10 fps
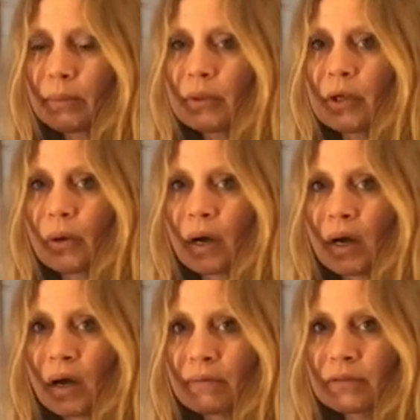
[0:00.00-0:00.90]
you are
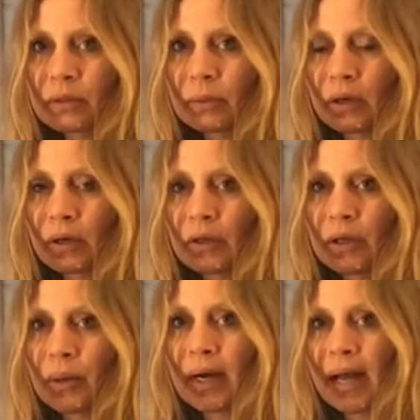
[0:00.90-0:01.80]
comfortable, you
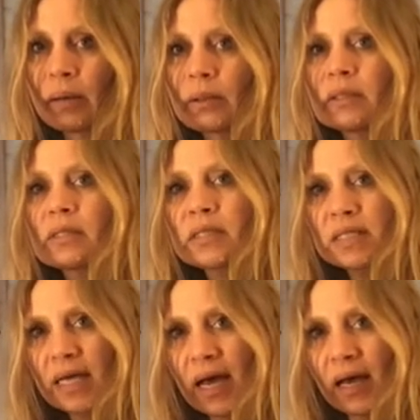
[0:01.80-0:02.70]
are able to
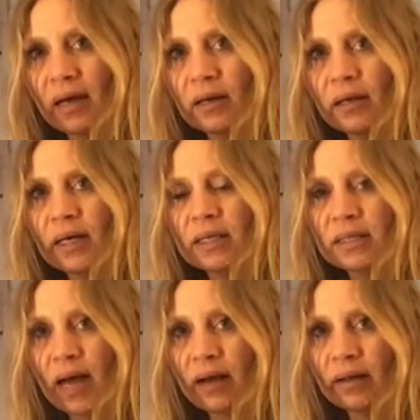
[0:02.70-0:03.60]
stay
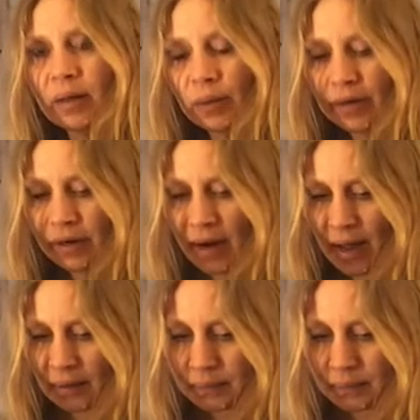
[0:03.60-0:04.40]
exactly where you're at.